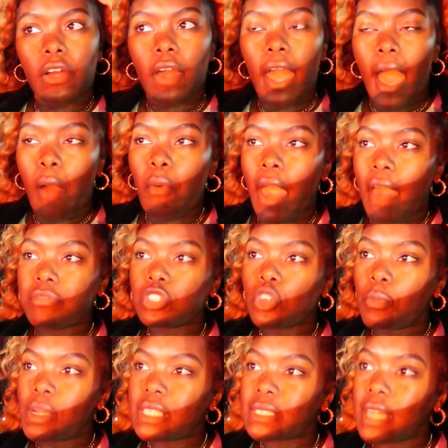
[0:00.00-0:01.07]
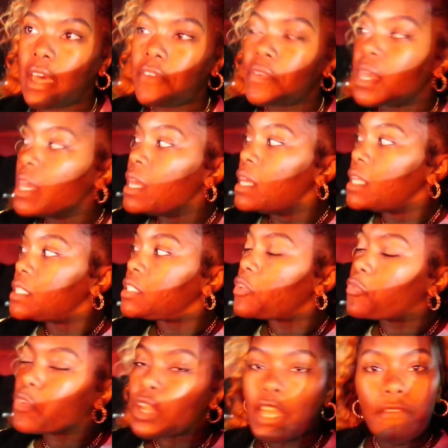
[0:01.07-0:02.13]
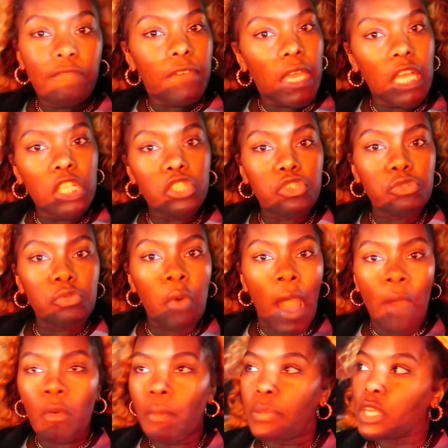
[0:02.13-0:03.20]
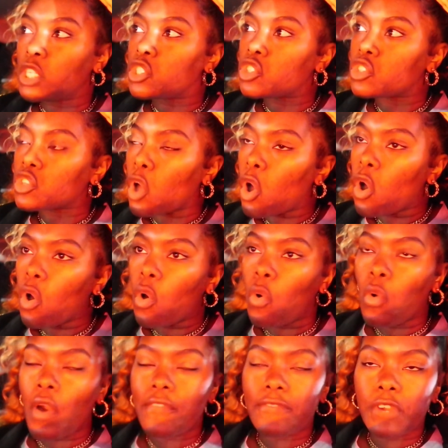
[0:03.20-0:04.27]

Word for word: Okay, I would have so much stuff to freaking fit into i would be so